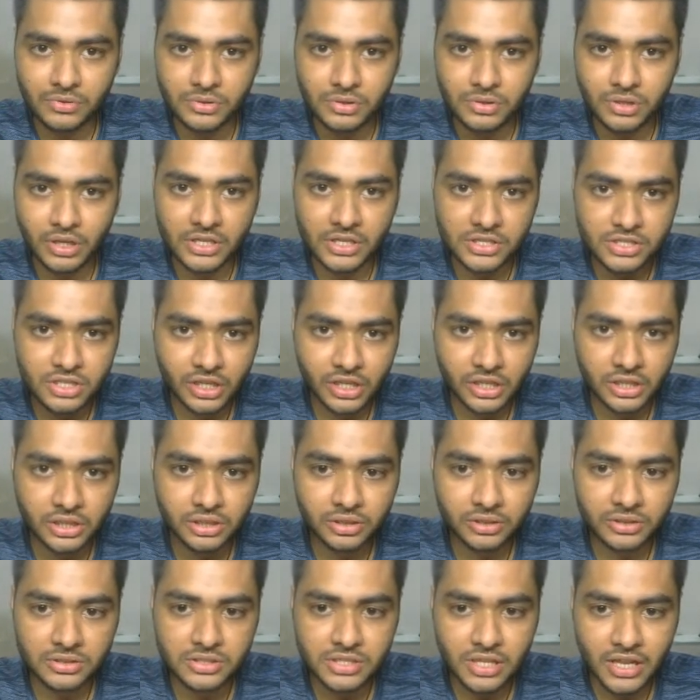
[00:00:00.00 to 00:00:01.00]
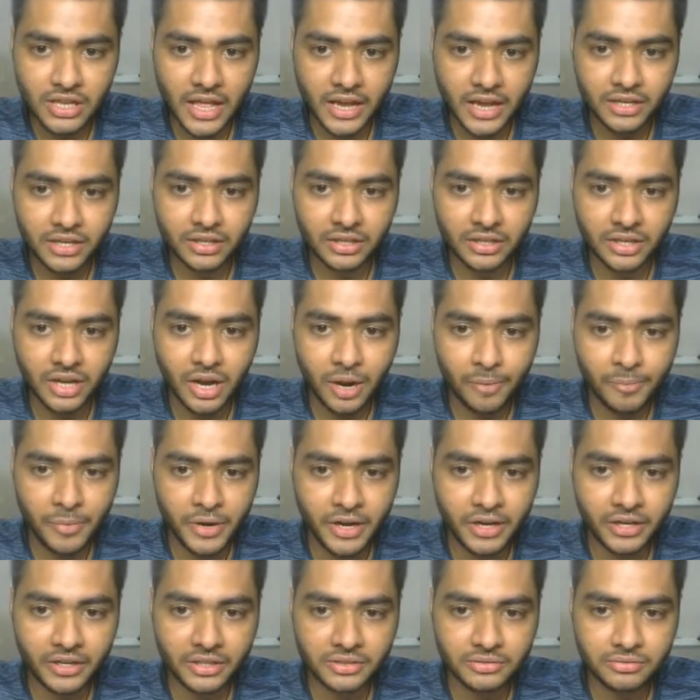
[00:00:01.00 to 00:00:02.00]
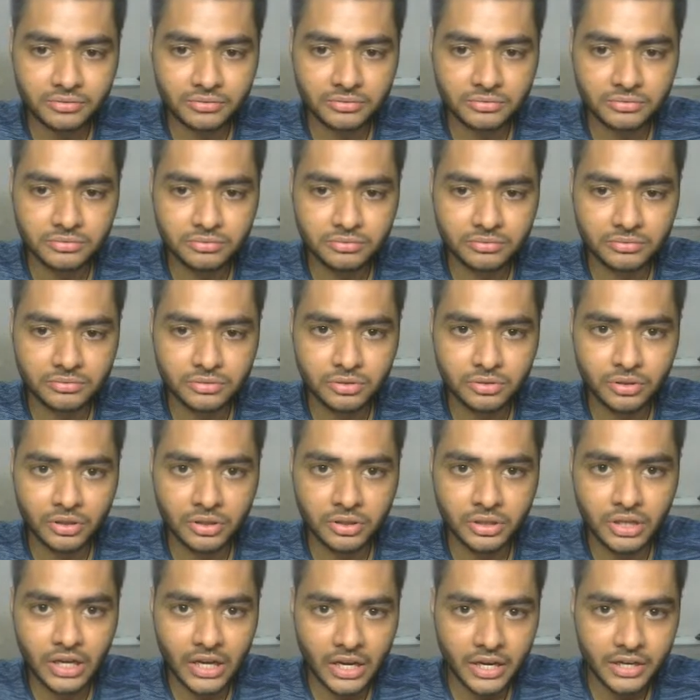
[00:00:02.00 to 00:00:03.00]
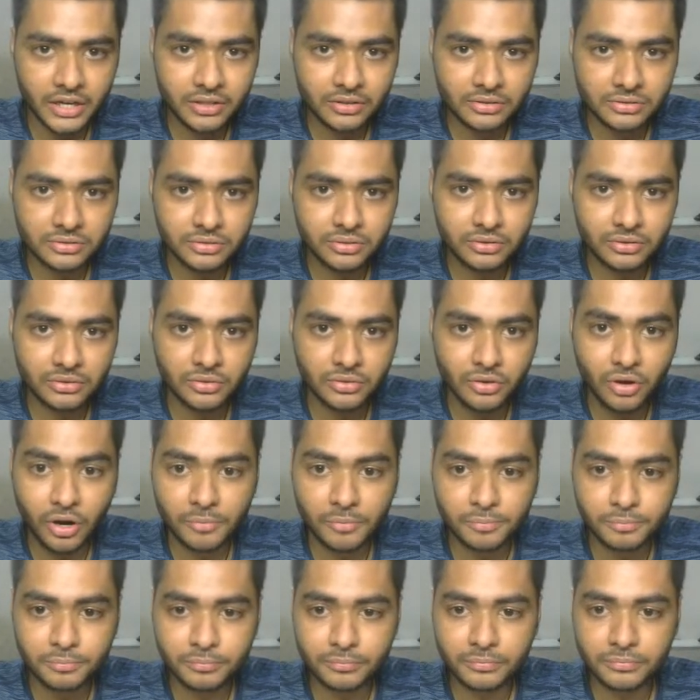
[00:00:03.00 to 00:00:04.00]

Insert, select, update, delete, drop?